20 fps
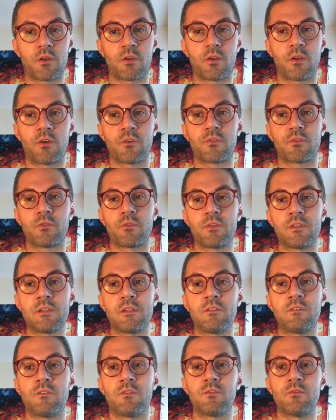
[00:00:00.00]
It can also
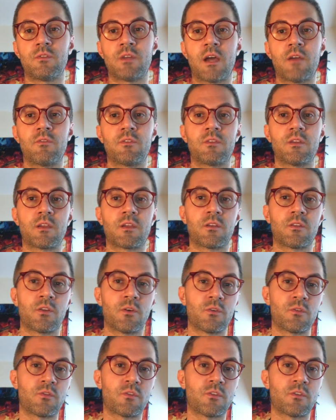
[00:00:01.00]
lead to
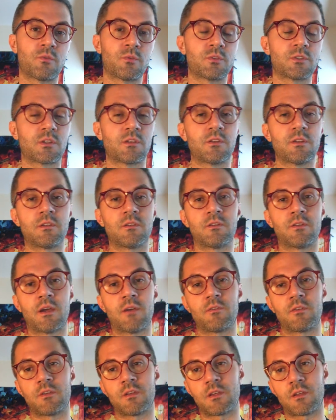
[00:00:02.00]
diverticulosis, which can lead to
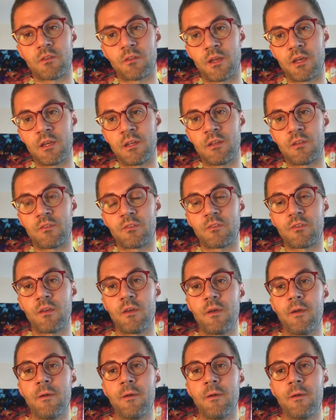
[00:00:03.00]
diverticulitis.